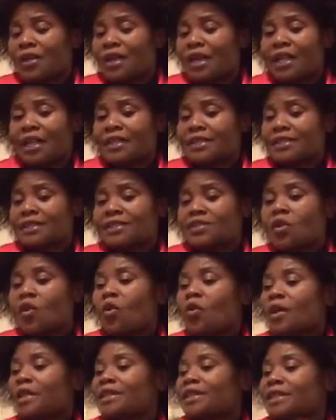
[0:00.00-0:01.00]
and
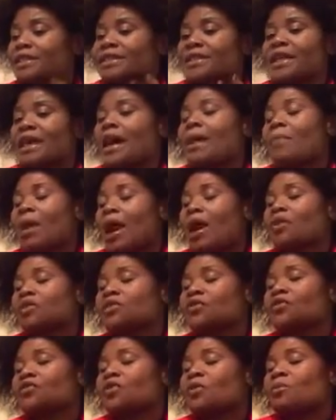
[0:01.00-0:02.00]
no word has come
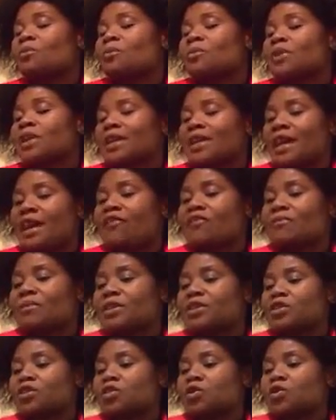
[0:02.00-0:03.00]
out from the
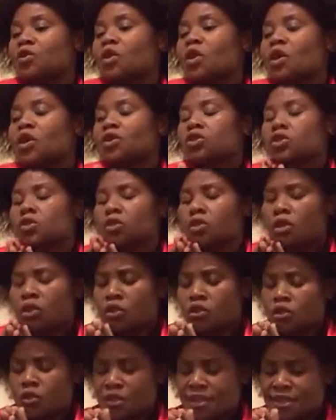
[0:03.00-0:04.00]
government
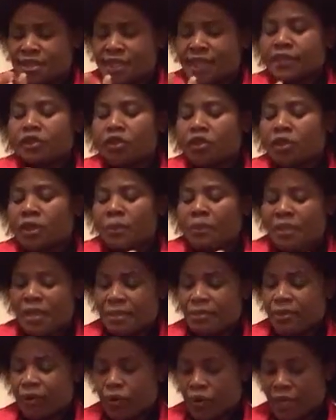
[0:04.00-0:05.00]
to settle the
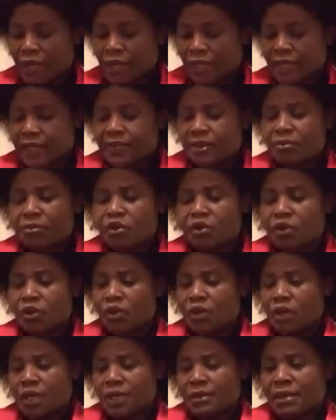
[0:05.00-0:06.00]
people and let them
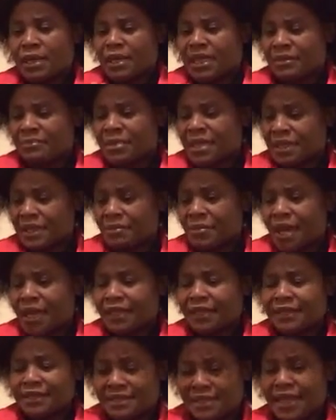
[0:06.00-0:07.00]
know and make them
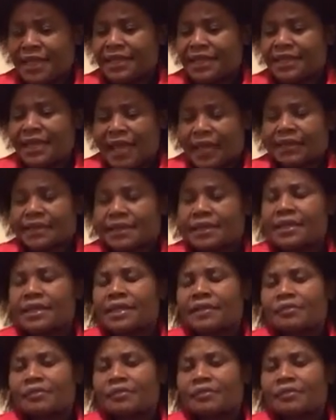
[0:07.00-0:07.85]
understand that